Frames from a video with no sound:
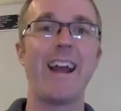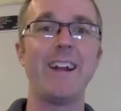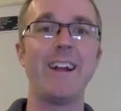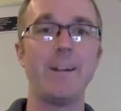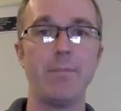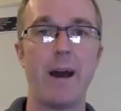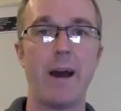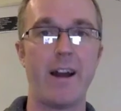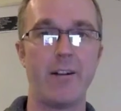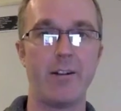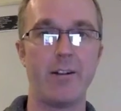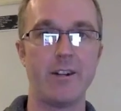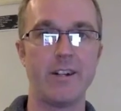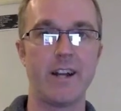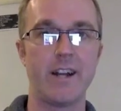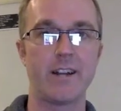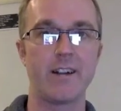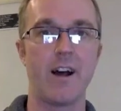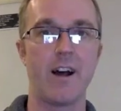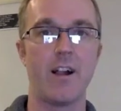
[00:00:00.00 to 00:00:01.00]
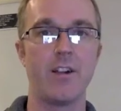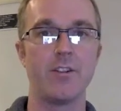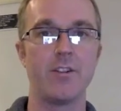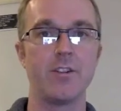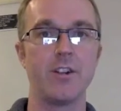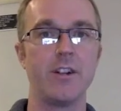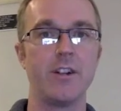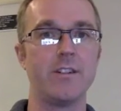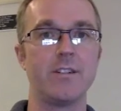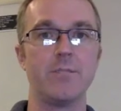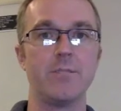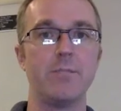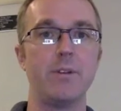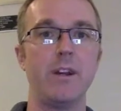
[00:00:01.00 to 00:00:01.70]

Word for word: any battery technology to